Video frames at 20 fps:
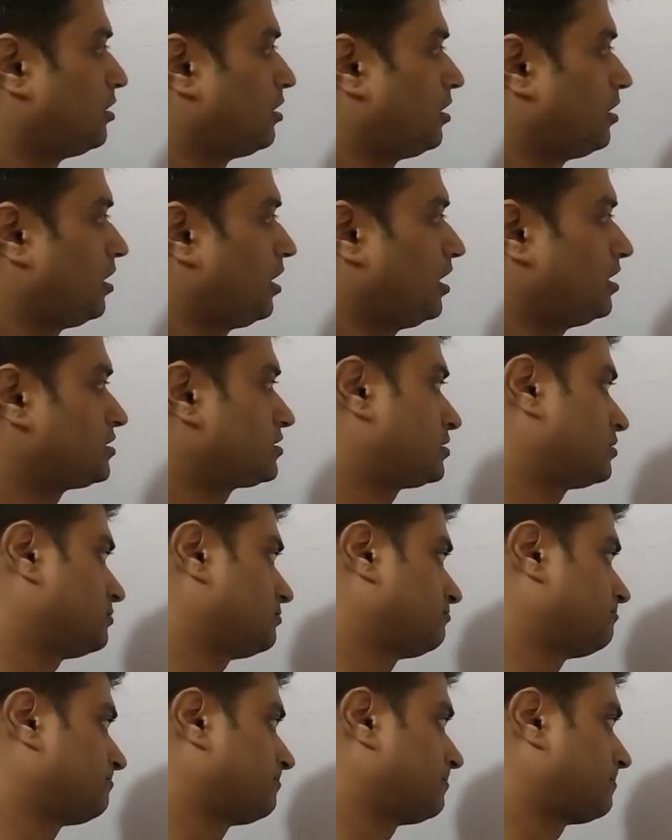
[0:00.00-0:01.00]
as
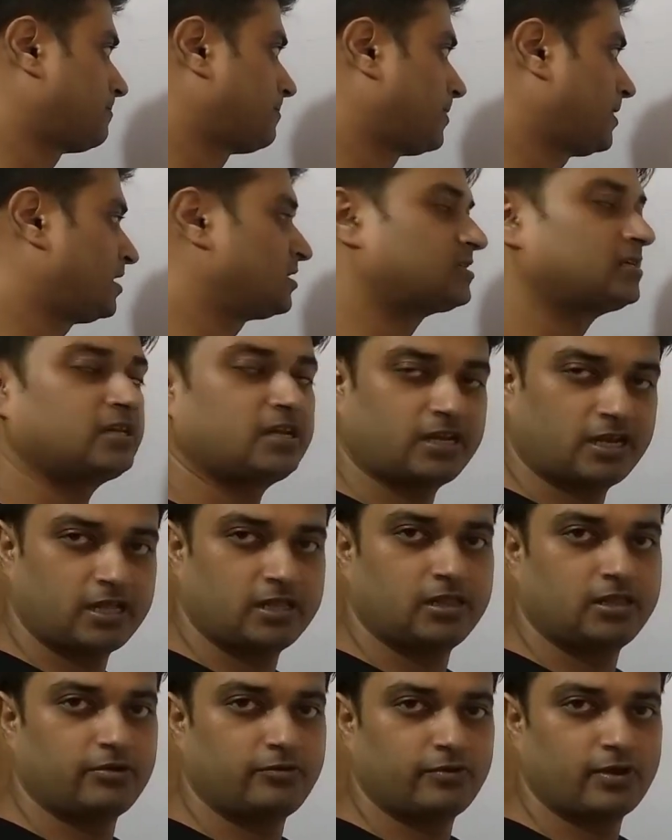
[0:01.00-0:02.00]
in
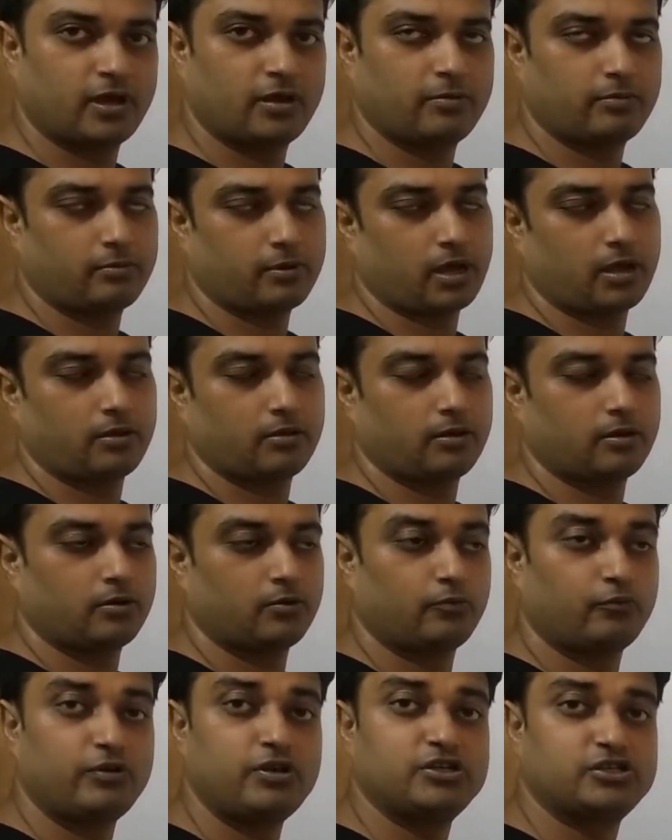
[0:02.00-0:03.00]
Hindi
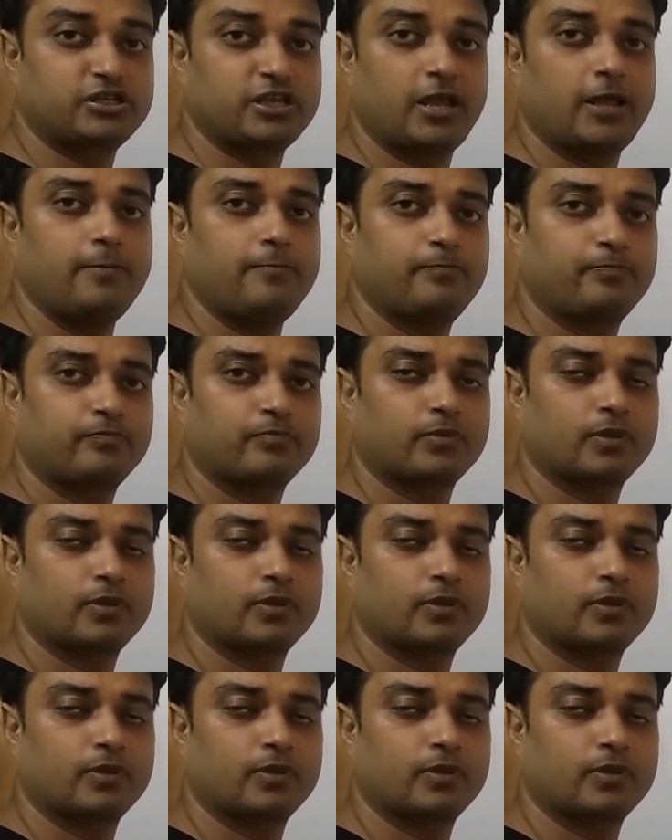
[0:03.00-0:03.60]
we say